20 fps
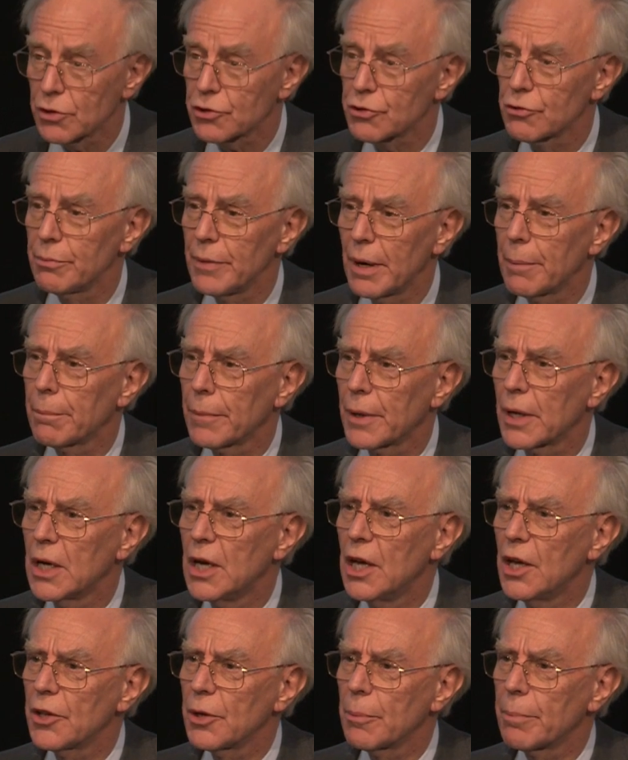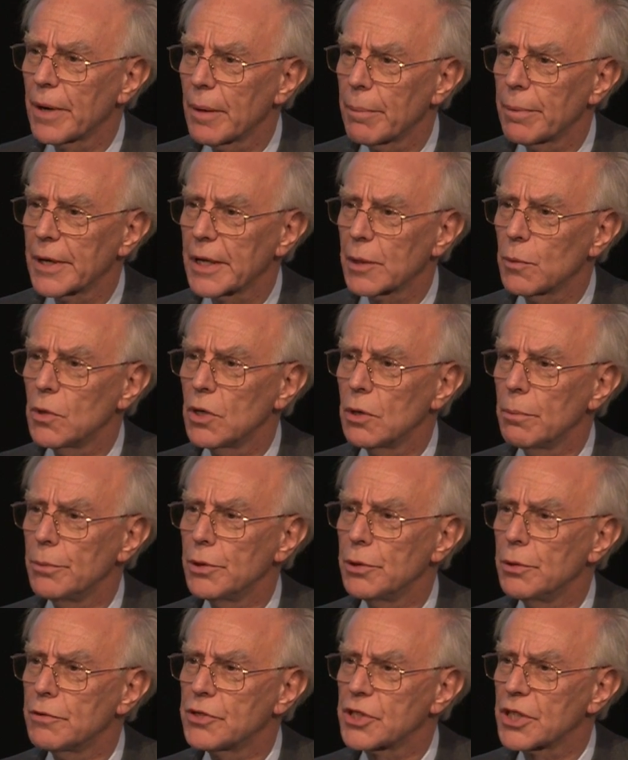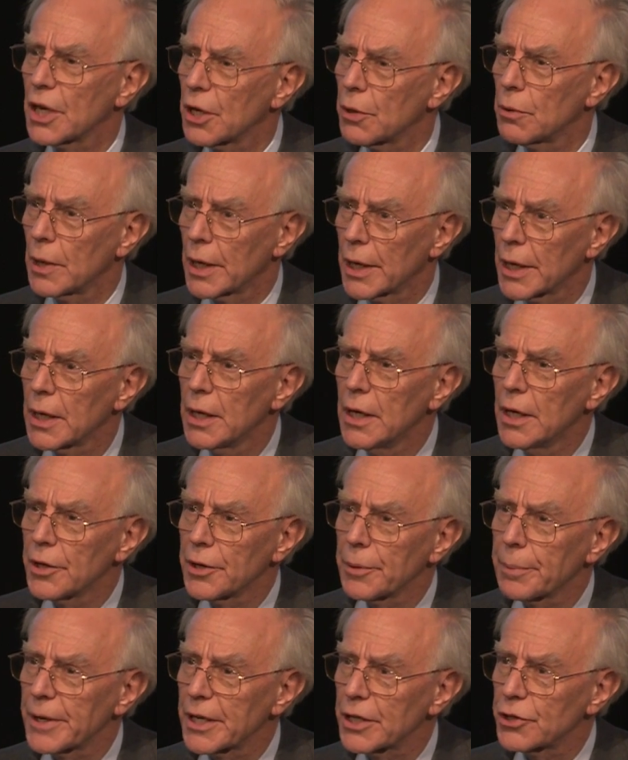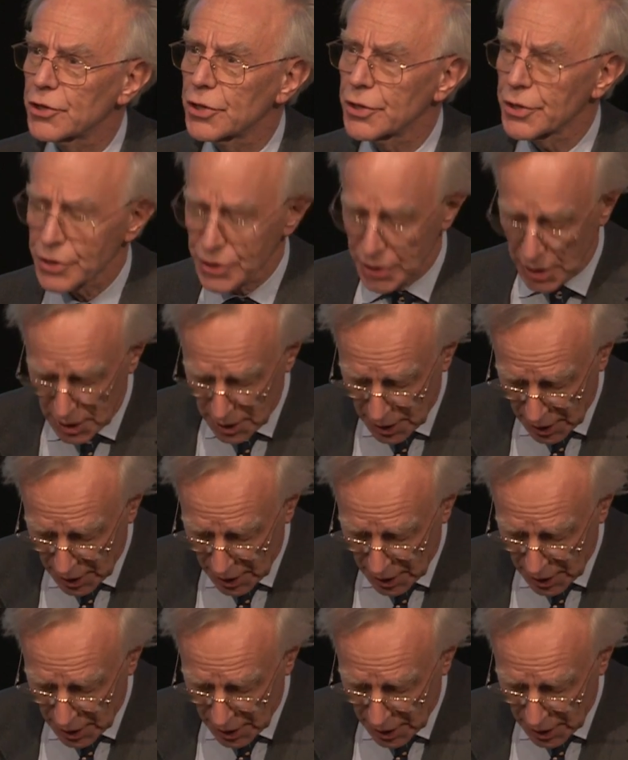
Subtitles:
got to remember the public will move slowly, the patients,